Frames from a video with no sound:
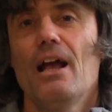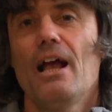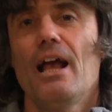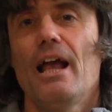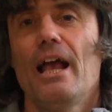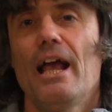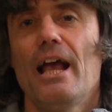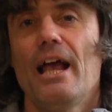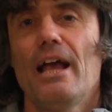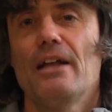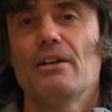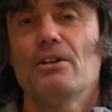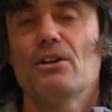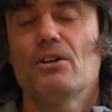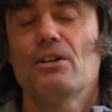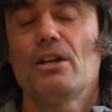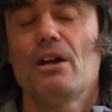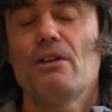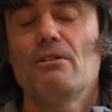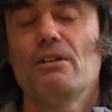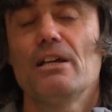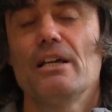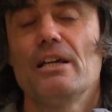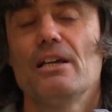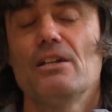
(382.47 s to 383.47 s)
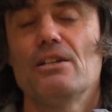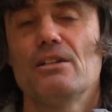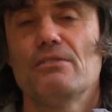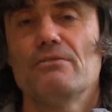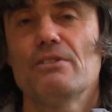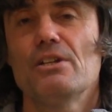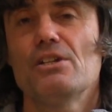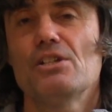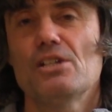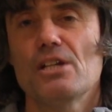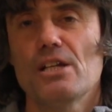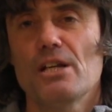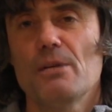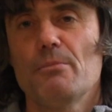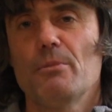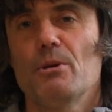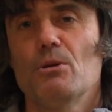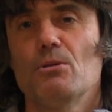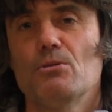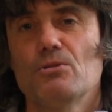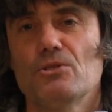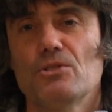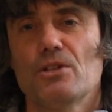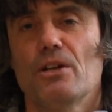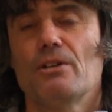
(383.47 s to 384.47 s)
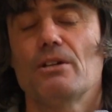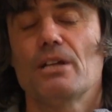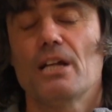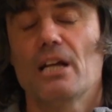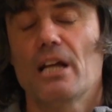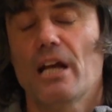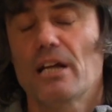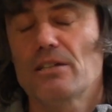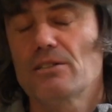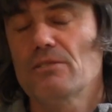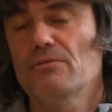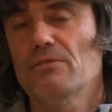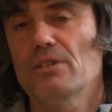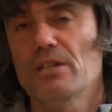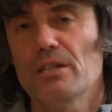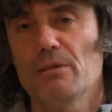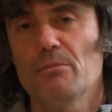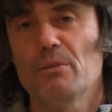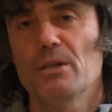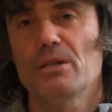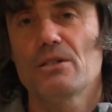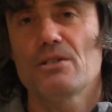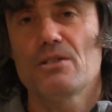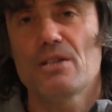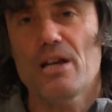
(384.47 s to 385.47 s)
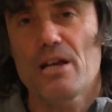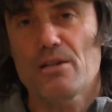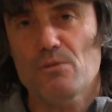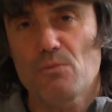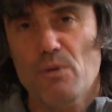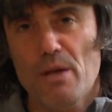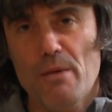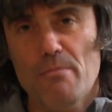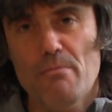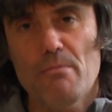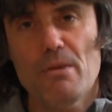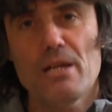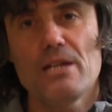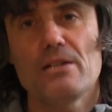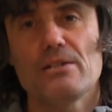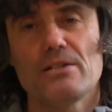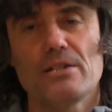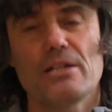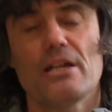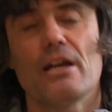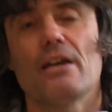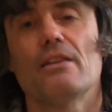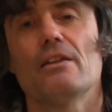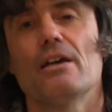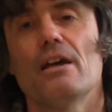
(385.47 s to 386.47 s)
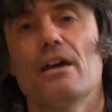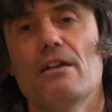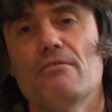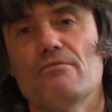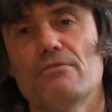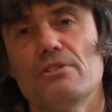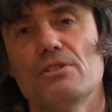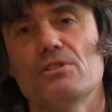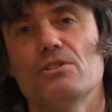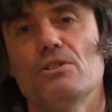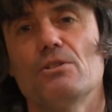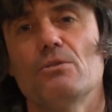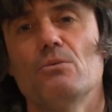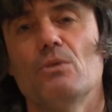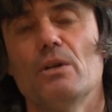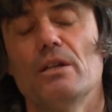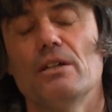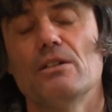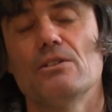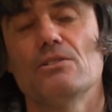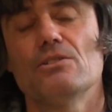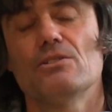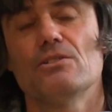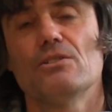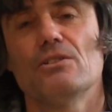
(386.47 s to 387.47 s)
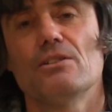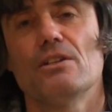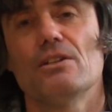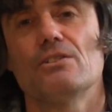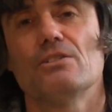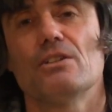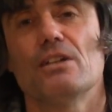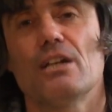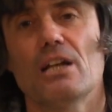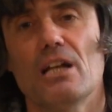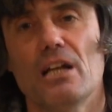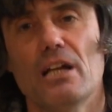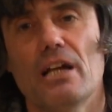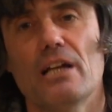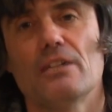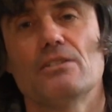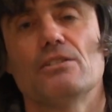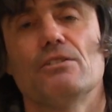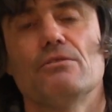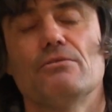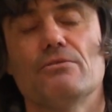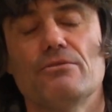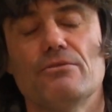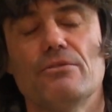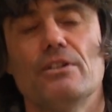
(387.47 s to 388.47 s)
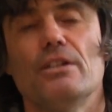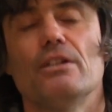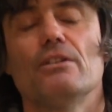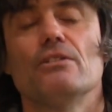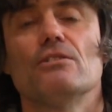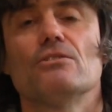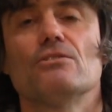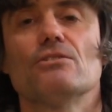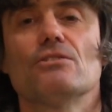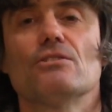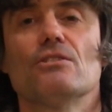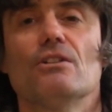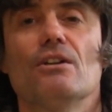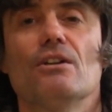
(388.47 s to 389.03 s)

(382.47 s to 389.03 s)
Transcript: And not only individually, but also collectively, because as we meet together every 2 weeks, there's a collective field